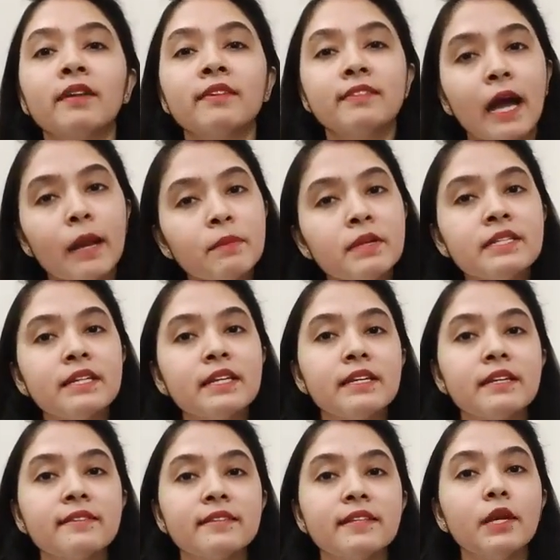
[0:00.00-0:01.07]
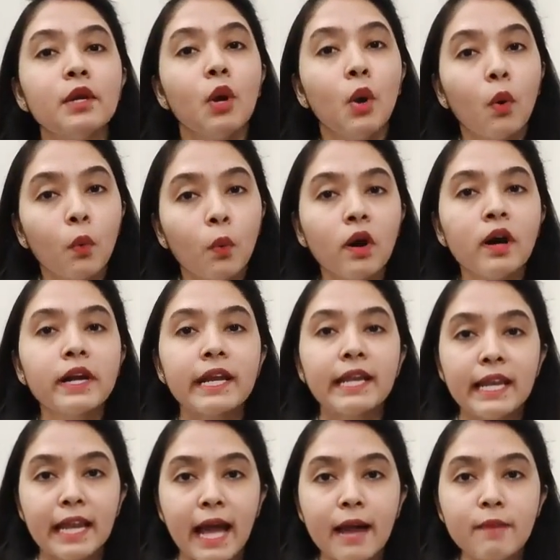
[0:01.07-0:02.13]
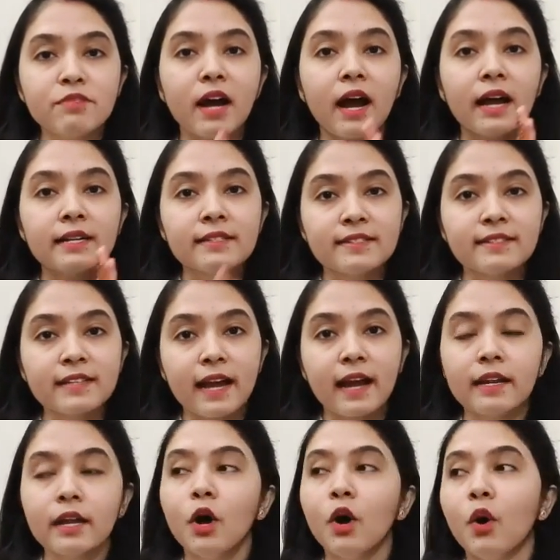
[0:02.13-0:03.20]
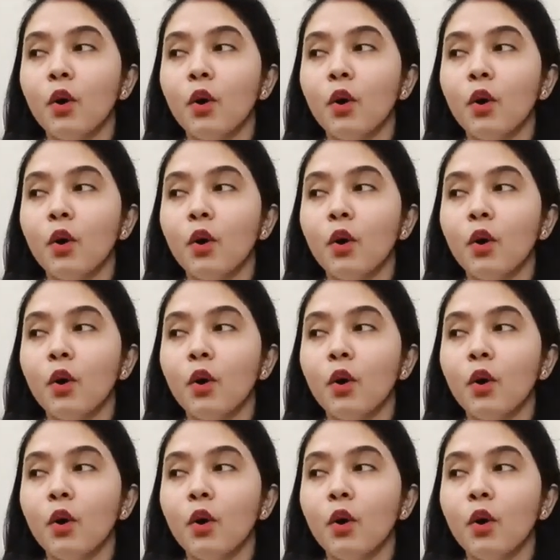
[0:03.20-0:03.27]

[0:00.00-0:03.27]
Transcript: simultaneously work in labs understand,